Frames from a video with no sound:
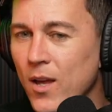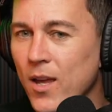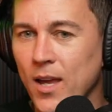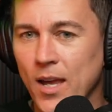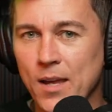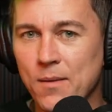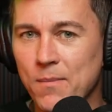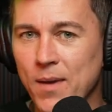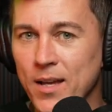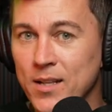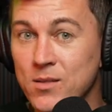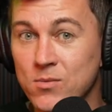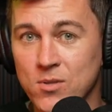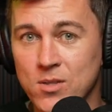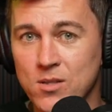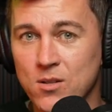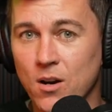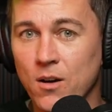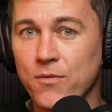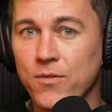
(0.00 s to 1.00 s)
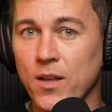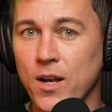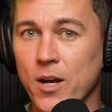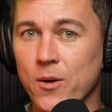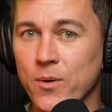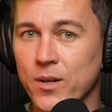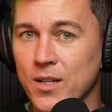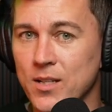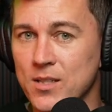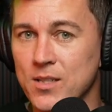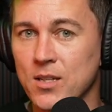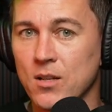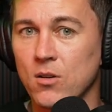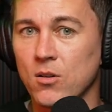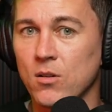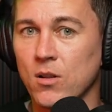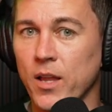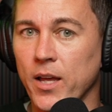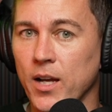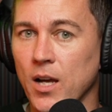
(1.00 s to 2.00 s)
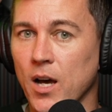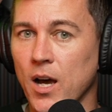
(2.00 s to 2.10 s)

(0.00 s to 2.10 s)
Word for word: It made some stuff that I would consider, like,